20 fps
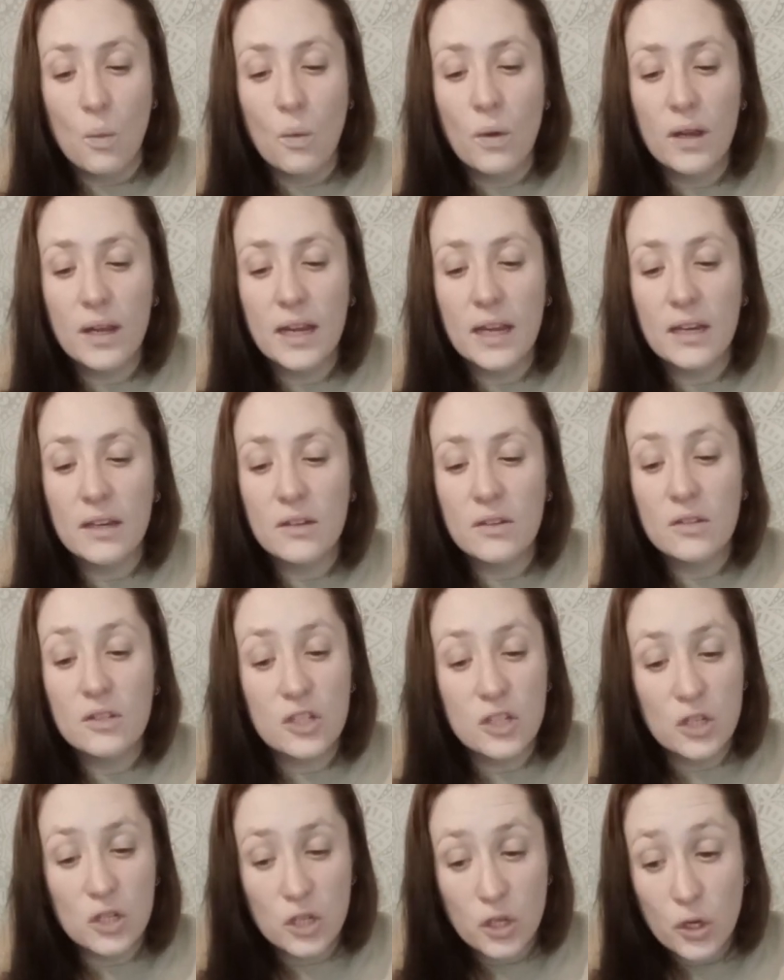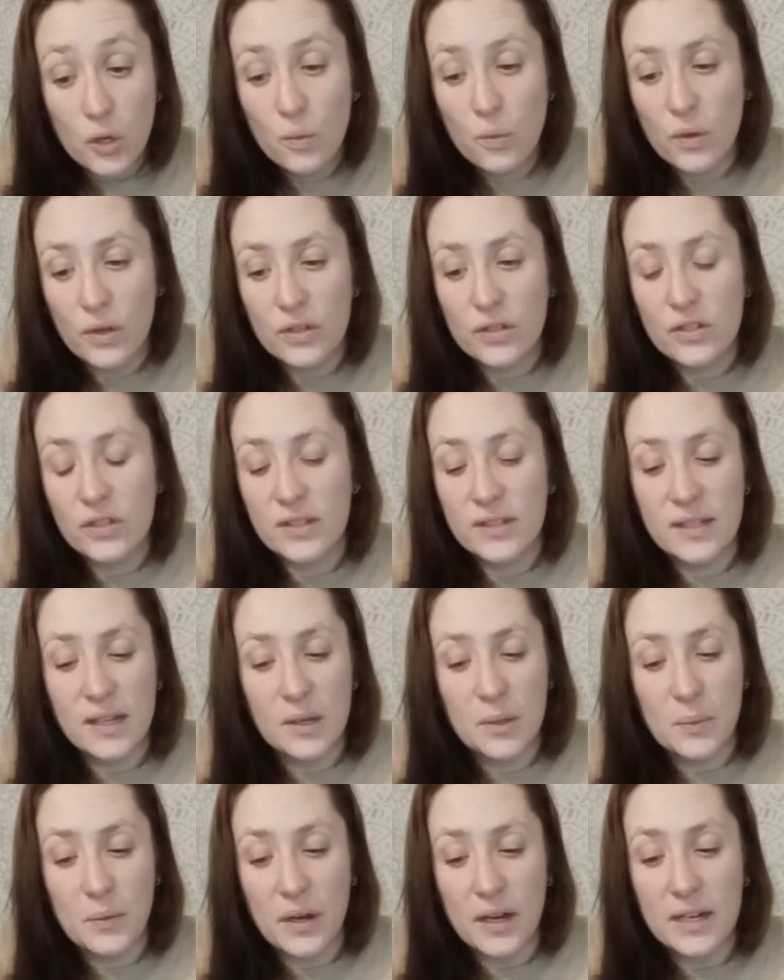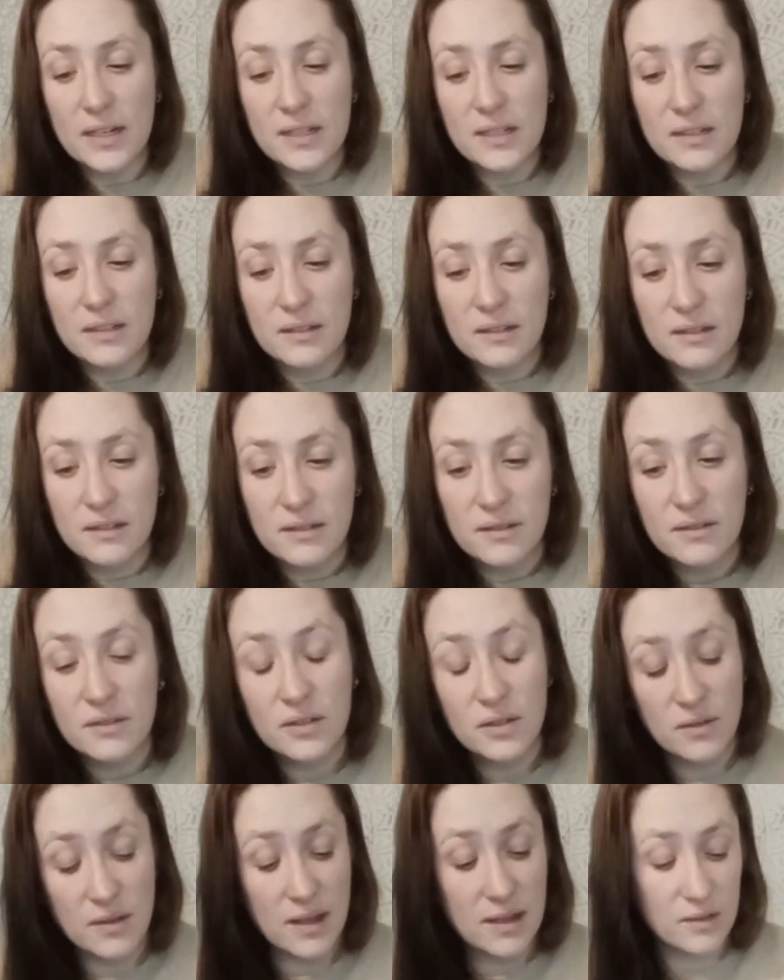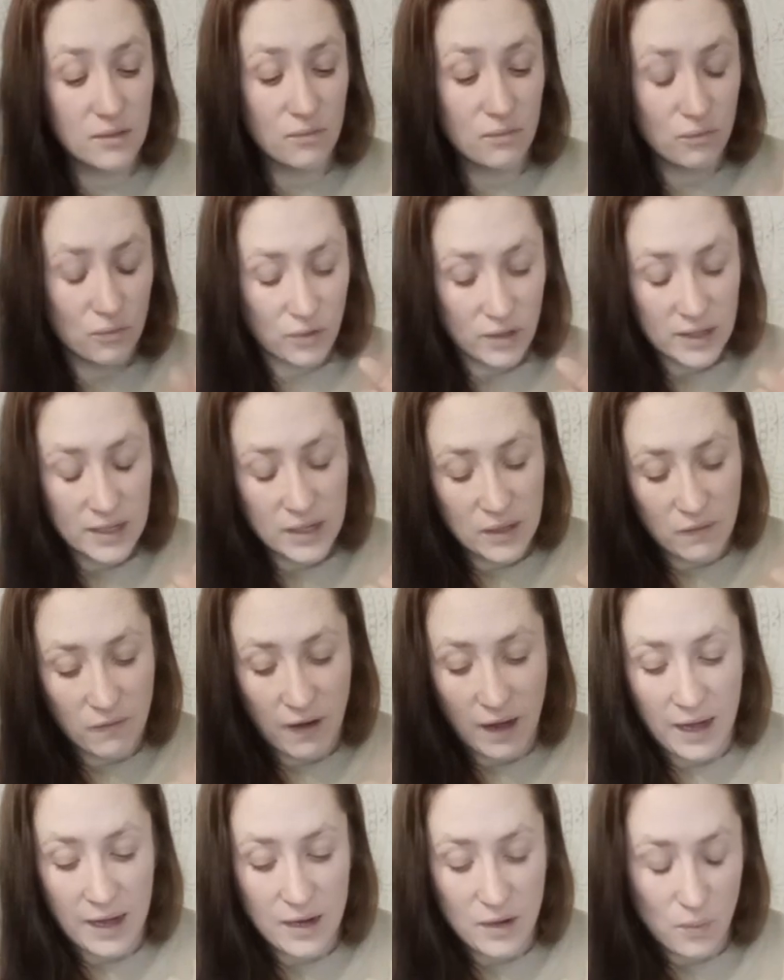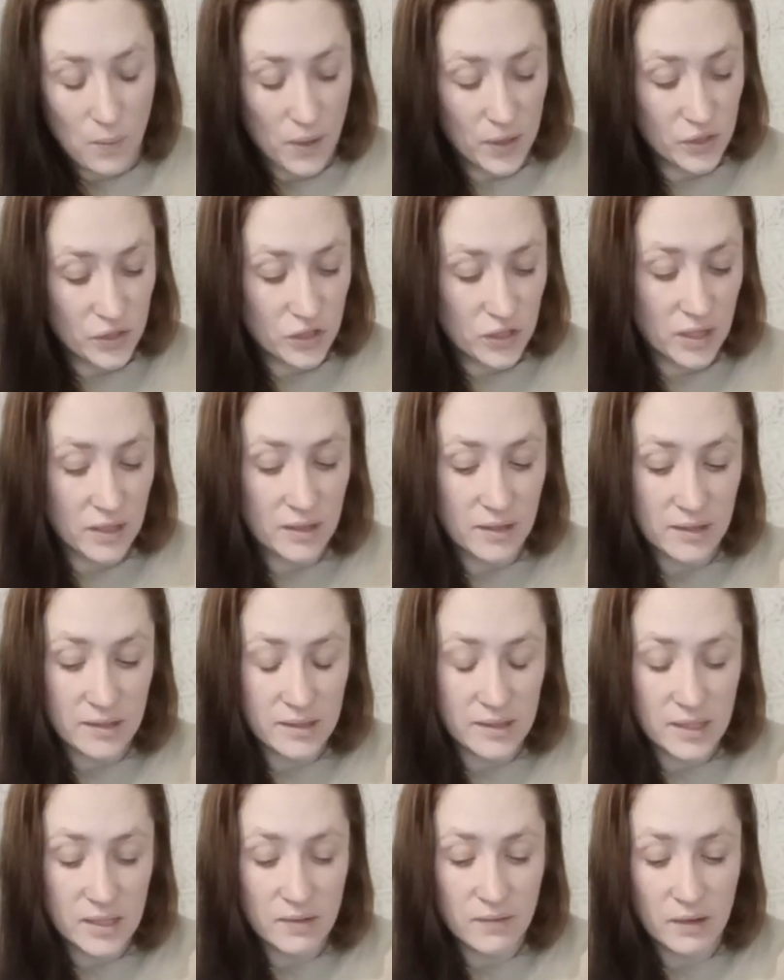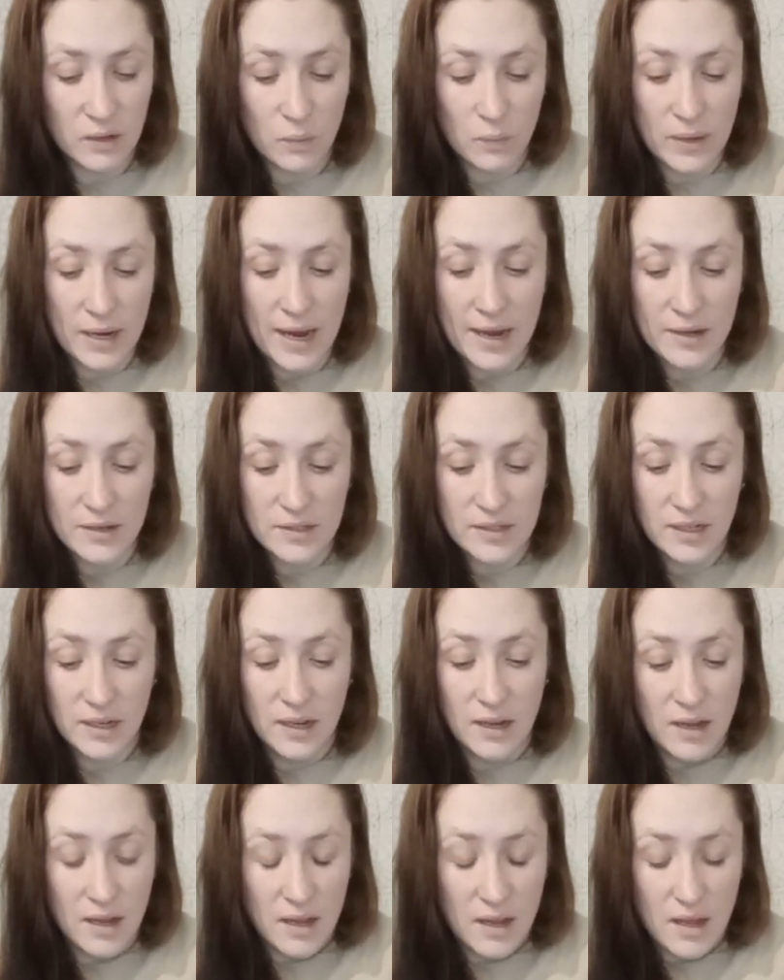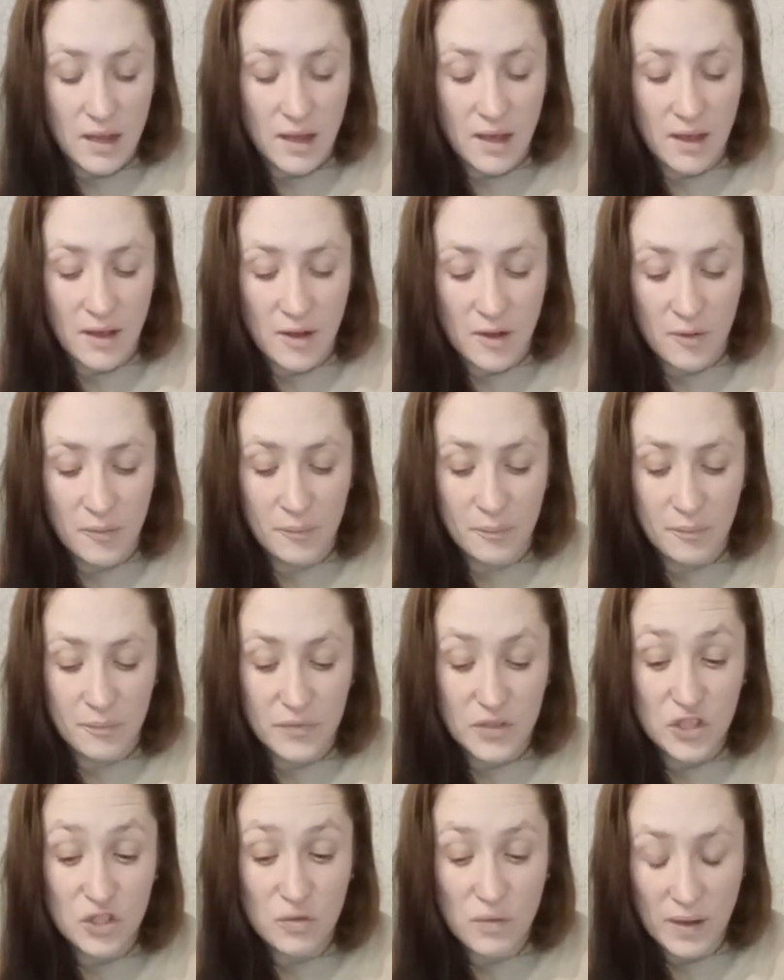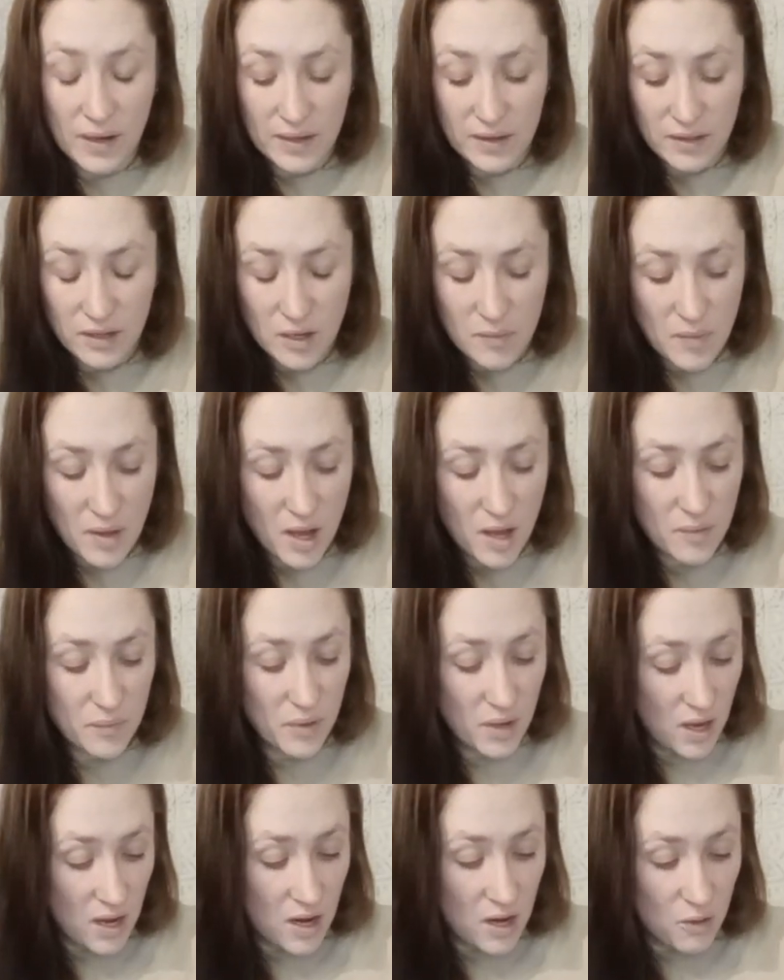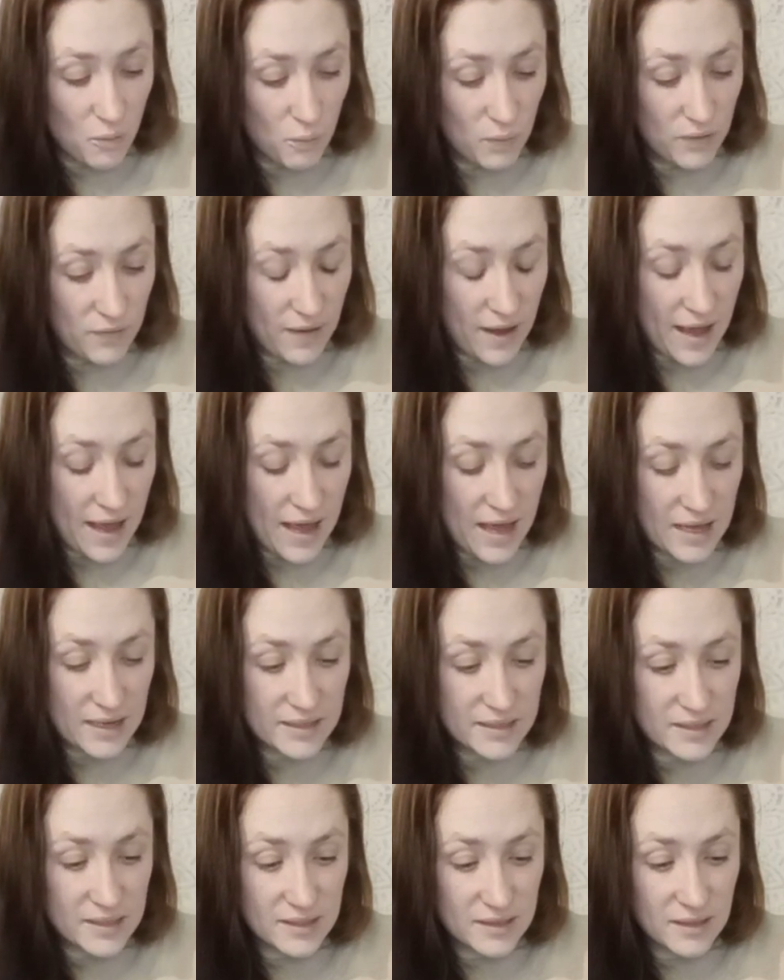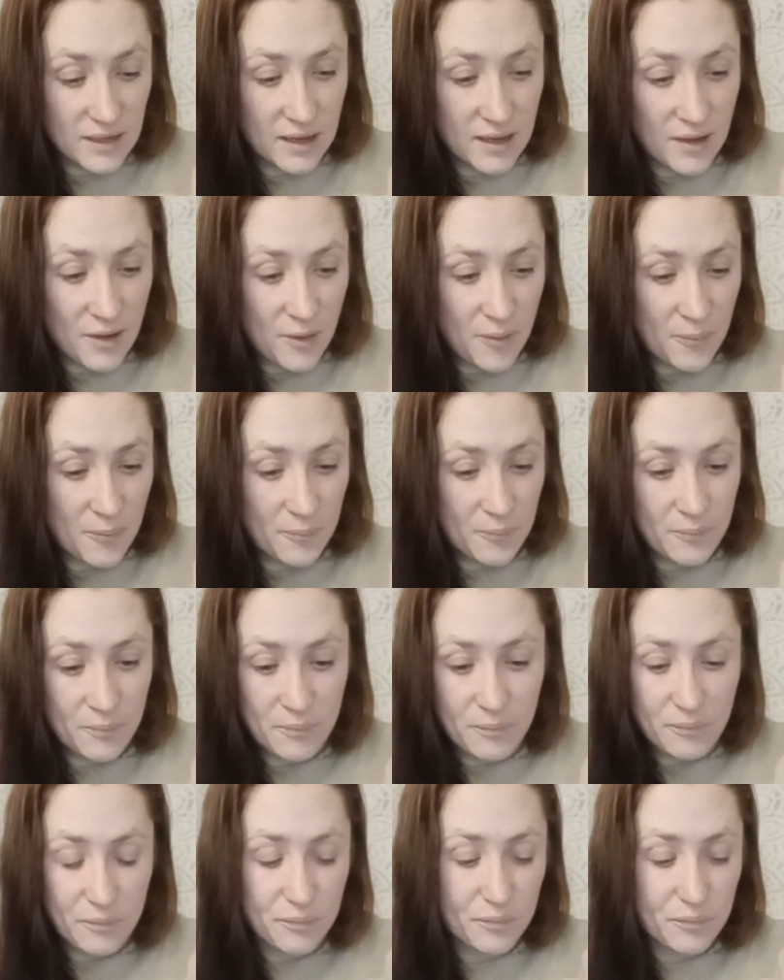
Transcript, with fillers: What can, do you want to celebrate? So that's a really great question considering we had um, strength come up we've had um,